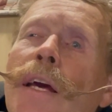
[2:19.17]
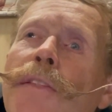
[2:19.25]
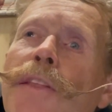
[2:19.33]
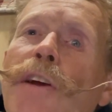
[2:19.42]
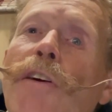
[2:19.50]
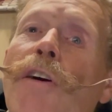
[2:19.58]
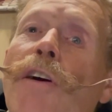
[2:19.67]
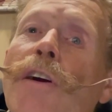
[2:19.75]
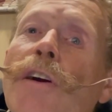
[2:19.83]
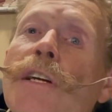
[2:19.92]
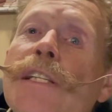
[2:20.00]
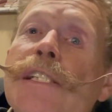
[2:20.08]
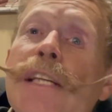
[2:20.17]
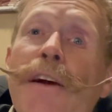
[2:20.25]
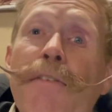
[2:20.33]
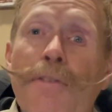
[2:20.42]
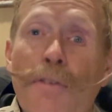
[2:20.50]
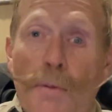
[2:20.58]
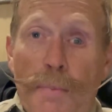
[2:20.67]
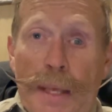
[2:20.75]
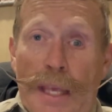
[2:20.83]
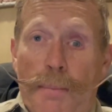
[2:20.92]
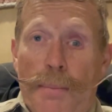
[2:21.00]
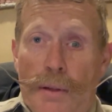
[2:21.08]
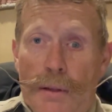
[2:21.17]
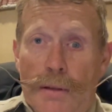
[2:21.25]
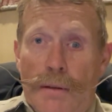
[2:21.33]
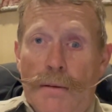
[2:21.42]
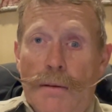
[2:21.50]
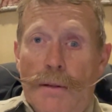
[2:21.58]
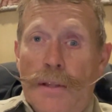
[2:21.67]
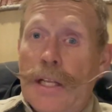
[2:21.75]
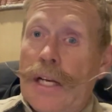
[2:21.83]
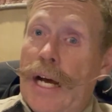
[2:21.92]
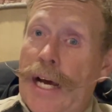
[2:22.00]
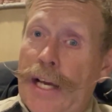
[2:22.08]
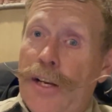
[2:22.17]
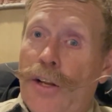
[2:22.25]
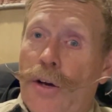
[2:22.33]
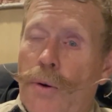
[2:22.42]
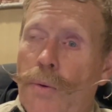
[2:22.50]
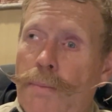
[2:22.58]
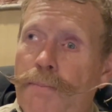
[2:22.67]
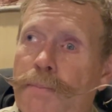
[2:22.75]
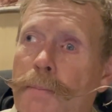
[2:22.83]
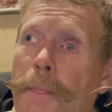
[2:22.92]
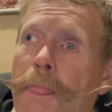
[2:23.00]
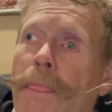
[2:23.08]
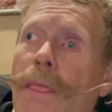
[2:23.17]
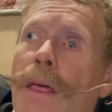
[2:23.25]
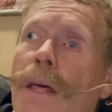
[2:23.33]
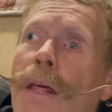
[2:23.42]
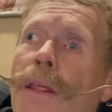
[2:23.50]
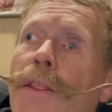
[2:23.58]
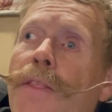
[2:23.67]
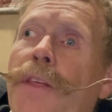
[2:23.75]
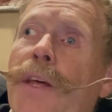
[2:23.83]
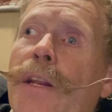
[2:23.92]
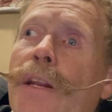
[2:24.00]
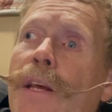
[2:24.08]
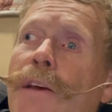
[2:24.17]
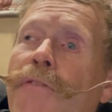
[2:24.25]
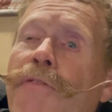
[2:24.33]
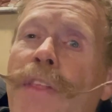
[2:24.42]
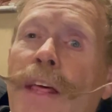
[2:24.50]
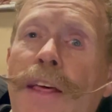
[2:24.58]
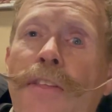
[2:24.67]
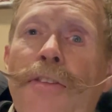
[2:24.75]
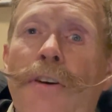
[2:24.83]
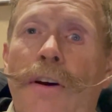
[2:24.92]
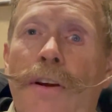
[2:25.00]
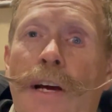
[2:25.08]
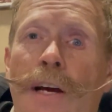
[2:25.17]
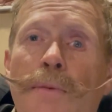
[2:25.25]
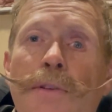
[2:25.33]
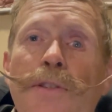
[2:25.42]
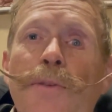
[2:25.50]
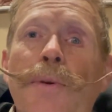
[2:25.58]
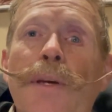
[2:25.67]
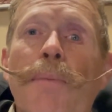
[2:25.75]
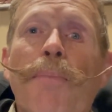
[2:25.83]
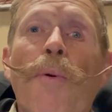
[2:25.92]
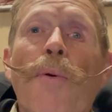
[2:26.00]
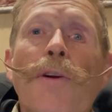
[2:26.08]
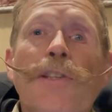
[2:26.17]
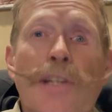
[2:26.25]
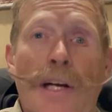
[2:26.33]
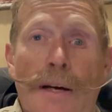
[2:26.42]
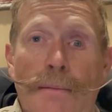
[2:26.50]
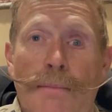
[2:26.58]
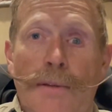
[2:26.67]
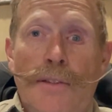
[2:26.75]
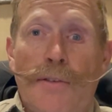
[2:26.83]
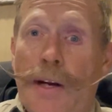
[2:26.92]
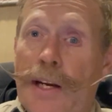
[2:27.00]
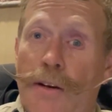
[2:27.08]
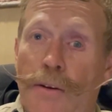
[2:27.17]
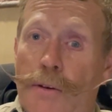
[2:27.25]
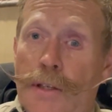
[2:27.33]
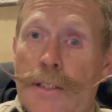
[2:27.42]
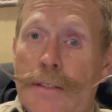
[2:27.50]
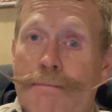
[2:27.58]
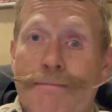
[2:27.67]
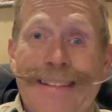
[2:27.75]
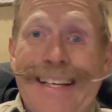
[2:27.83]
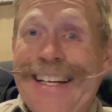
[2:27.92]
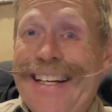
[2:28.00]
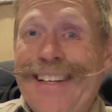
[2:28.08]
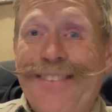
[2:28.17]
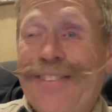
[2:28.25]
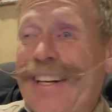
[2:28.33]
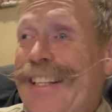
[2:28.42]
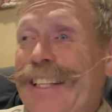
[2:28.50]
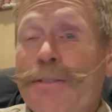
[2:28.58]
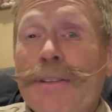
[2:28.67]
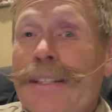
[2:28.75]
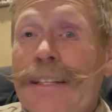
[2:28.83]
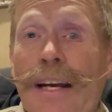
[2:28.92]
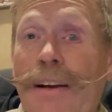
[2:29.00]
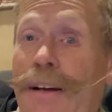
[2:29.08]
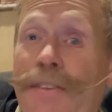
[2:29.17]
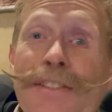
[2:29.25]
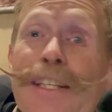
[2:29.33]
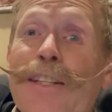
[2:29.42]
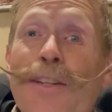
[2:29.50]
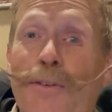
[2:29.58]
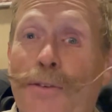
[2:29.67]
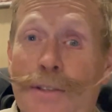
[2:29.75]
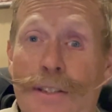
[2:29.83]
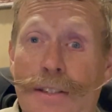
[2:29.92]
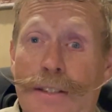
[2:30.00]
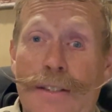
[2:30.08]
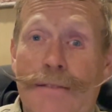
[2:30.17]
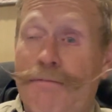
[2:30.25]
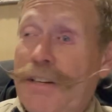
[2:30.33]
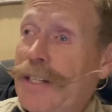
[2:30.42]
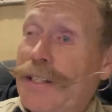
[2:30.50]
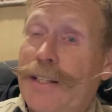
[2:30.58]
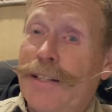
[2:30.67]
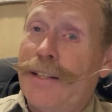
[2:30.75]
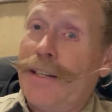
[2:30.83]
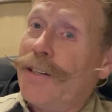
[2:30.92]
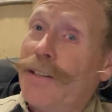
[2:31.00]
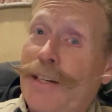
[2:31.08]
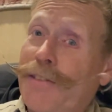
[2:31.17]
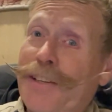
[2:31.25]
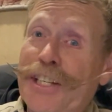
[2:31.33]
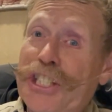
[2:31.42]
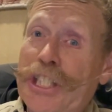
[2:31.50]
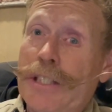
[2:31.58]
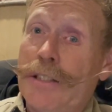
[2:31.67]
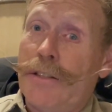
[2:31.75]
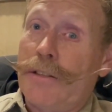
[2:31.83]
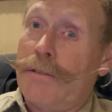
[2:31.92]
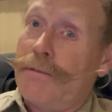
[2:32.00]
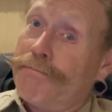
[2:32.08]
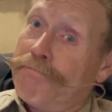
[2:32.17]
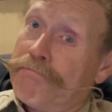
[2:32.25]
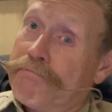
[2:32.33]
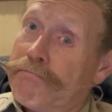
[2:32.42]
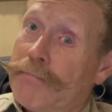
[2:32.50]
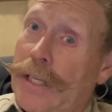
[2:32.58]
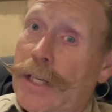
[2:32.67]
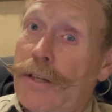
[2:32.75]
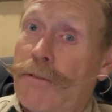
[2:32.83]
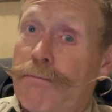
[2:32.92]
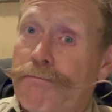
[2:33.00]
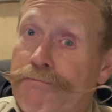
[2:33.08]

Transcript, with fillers: there are several people that I know that if they thought I was doing a poor job training a horse, I frankly wouldn't care. I've seen their horses, and frankly, they're not very good. So, you know,